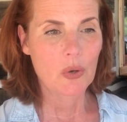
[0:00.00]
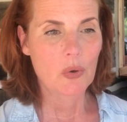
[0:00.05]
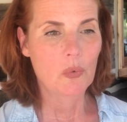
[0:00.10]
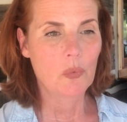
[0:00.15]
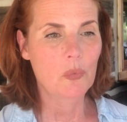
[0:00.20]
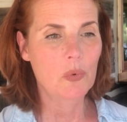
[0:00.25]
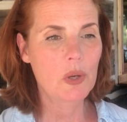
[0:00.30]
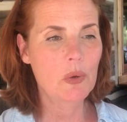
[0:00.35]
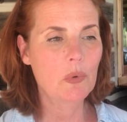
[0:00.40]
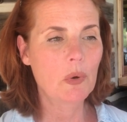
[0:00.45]

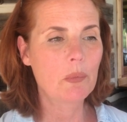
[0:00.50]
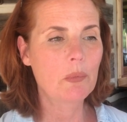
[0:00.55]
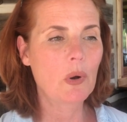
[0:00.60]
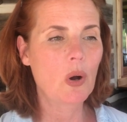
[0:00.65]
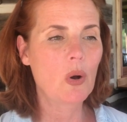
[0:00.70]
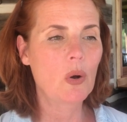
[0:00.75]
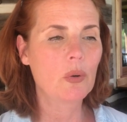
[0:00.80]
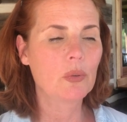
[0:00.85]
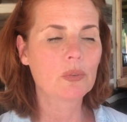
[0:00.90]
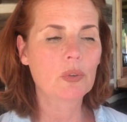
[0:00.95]
we will
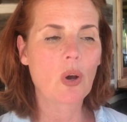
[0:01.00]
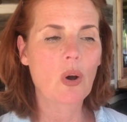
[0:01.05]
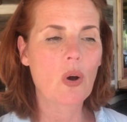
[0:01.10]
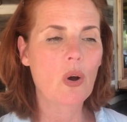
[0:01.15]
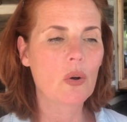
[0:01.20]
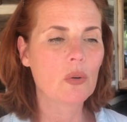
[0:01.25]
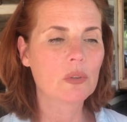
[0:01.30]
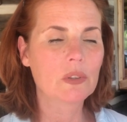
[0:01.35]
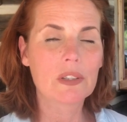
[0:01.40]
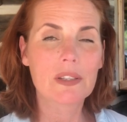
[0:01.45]
behold a
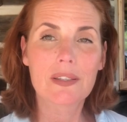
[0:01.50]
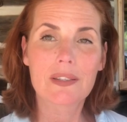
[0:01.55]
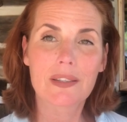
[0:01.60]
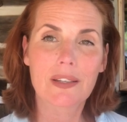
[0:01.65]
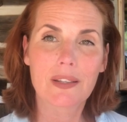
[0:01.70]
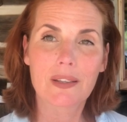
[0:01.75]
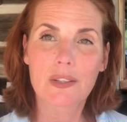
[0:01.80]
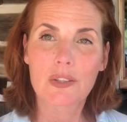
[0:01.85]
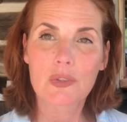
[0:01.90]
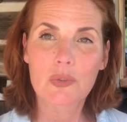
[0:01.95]
holy,
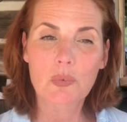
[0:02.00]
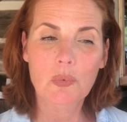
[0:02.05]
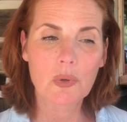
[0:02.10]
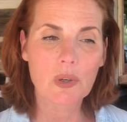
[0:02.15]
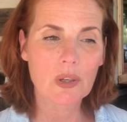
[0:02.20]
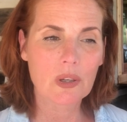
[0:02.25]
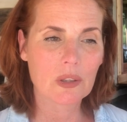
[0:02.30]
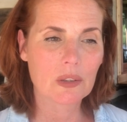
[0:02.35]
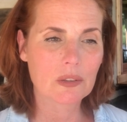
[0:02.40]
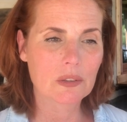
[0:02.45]
sinless
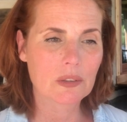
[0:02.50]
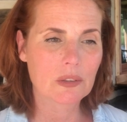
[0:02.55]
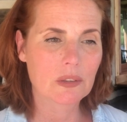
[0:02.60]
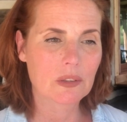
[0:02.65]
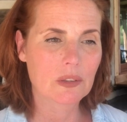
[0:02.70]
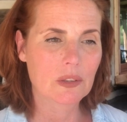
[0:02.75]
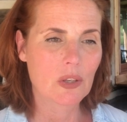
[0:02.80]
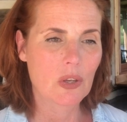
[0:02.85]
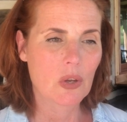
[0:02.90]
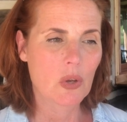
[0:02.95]
world.
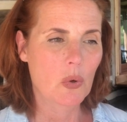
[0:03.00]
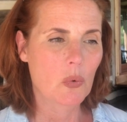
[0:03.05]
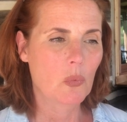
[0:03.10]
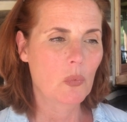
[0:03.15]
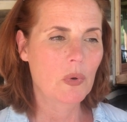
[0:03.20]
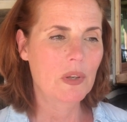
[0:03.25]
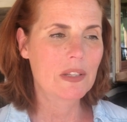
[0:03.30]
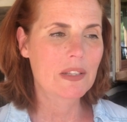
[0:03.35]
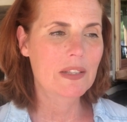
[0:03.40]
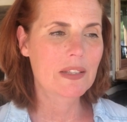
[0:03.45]

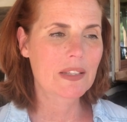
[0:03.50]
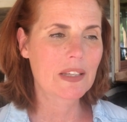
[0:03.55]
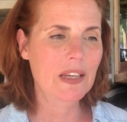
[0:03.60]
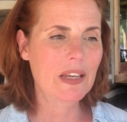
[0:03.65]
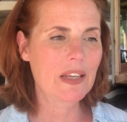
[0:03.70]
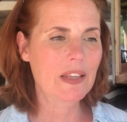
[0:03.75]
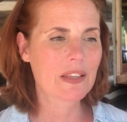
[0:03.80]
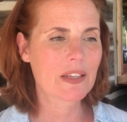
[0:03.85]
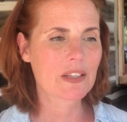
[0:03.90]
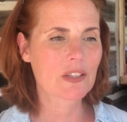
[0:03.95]
When
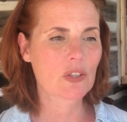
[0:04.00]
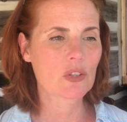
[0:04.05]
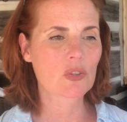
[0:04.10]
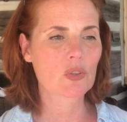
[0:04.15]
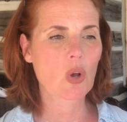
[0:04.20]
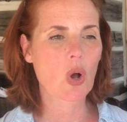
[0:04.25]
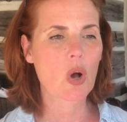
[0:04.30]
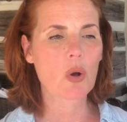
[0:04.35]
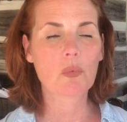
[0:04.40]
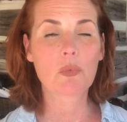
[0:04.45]
seeing this is
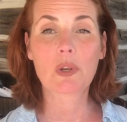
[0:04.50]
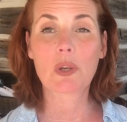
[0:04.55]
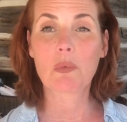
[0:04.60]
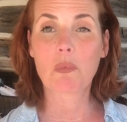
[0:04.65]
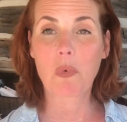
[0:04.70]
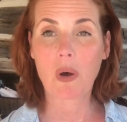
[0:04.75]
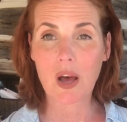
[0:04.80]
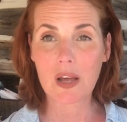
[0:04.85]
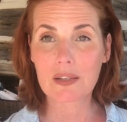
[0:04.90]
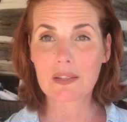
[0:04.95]
all we
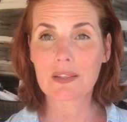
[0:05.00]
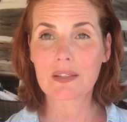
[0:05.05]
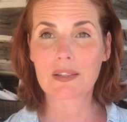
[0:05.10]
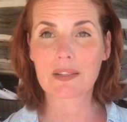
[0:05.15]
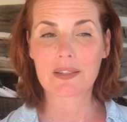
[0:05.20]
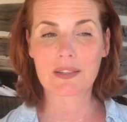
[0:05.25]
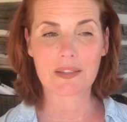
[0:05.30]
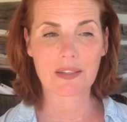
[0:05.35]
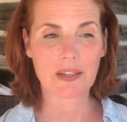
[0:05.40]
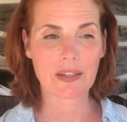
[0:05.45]
want to
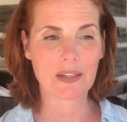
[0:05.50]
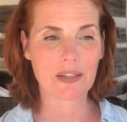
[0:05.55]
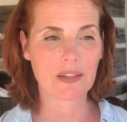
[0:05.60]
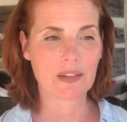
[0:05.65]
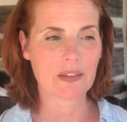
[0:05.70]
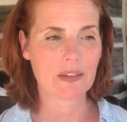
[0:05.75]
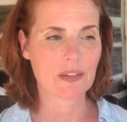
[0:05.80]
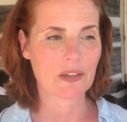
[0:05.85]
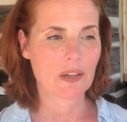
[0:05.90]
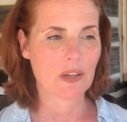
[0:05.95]
see,
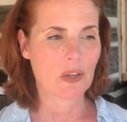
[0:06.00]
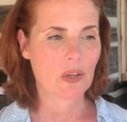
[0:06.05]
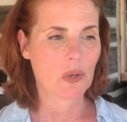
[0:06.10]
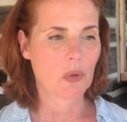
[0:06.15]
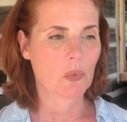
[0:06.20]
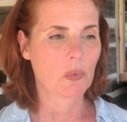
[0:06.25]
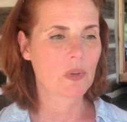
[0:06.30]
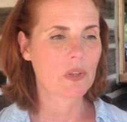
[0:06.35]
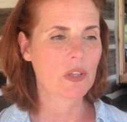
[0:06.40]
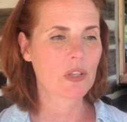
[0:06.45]

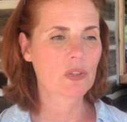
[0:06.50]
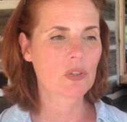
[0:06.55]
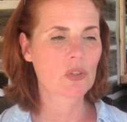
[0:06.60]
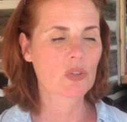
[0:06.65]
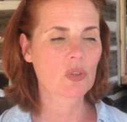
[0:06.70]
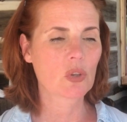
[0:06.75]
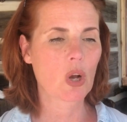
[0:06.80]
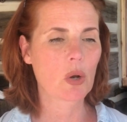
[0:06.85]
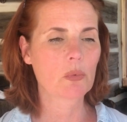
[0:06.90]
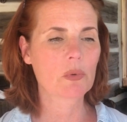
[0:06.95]
when this
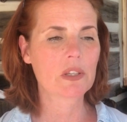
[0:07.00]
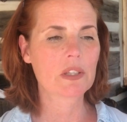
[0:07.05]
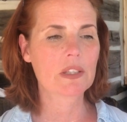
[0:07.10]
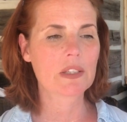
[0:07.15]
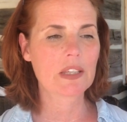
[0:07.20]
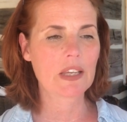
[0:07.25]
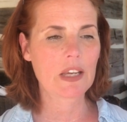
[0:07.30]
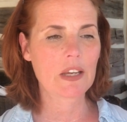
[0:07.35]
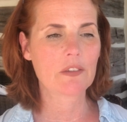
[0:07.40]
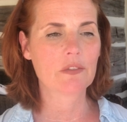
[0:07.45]
is all we
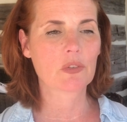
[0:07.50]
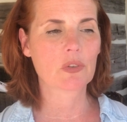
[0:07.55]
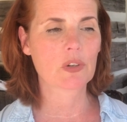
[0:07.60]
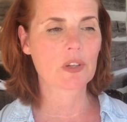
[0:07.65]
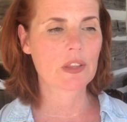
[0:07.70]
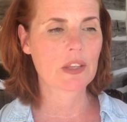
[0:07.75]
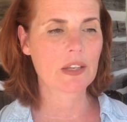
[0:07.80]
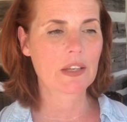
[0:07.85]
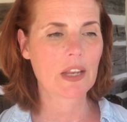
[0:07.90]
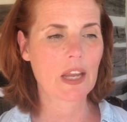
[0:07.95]
seek for
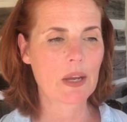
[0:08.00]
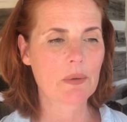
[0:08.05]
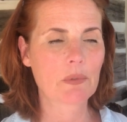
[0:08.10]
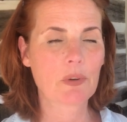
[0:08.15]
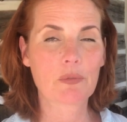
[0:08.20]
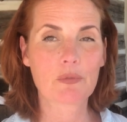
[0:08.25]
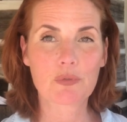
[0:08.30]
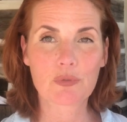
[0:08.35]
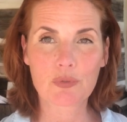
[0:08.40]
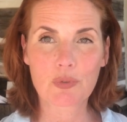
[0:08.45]
in the name
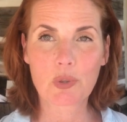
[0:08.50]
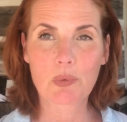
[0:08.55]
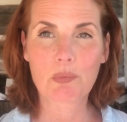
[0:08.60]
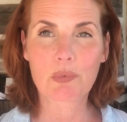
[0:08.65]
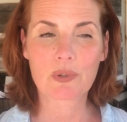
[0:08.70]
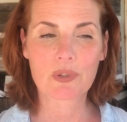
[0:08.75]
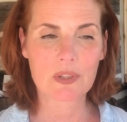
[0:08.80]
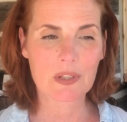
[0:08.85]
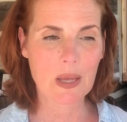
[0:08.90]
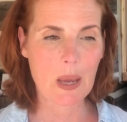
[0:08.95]
of true
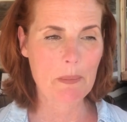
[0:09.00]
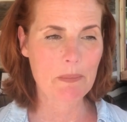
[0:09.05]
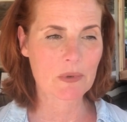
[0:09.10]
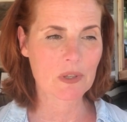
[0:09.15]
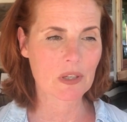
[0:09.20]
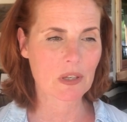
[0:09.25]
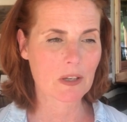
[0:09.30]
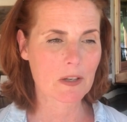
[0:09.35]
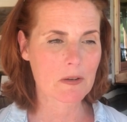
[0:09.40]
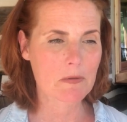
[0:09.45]

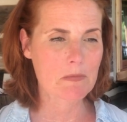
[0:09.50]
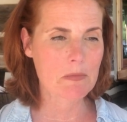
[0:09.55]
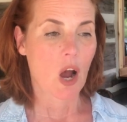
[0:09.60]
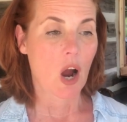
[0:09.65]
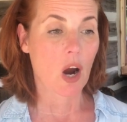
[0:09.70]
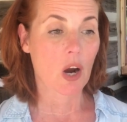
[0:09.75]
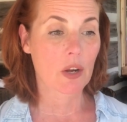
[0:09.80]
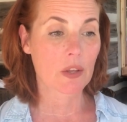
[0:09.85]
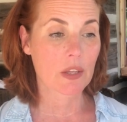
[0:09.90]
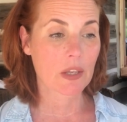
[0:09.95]
perception,
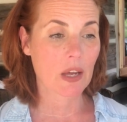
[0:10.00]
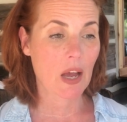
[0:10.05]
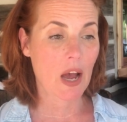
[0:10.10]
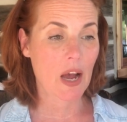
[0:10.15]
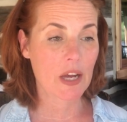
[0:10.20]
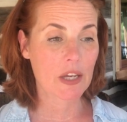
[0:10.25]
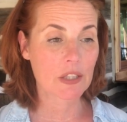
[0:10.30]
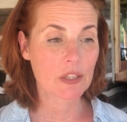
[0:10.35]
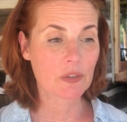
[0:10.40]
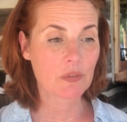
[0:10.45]
are the
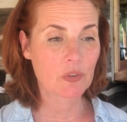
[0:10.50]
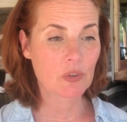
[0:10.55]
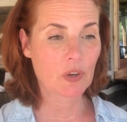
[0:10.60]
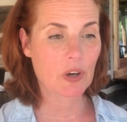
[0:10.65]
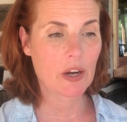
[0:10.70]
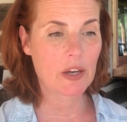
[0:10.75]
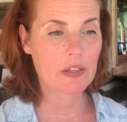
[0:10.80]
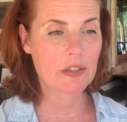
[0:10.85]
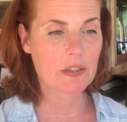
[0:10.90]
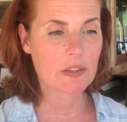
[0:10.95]
eyes of
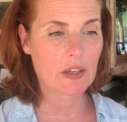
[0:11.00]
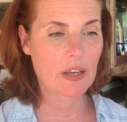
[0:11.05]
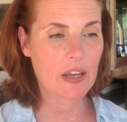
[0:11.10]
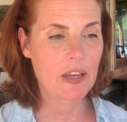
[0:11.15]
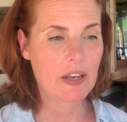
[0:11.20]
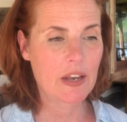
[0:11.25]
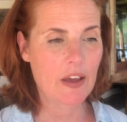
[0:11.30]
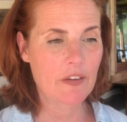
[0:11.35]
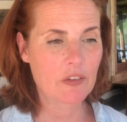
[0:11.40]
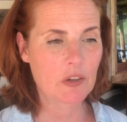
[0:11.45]
Christ
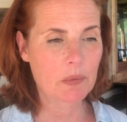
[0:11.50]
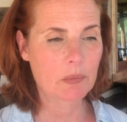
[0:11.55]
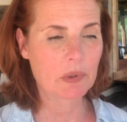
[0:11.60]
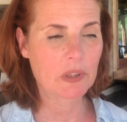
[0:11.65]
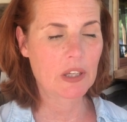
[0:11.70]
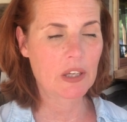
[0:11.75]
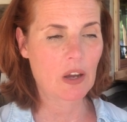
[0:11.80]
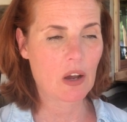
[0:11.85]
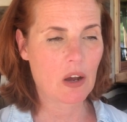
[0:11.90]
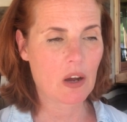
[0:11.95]

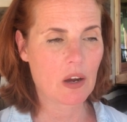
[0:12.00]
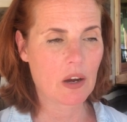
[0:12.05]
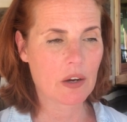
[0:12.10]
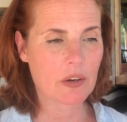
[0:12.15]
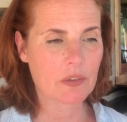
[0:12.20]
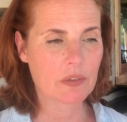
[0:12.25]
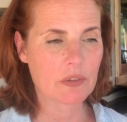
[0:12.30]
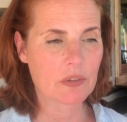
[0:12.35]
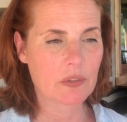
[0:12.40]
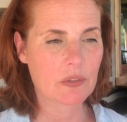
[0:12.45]
inevitably
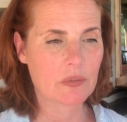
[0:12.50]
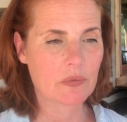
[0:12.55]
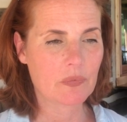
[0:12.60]
ours.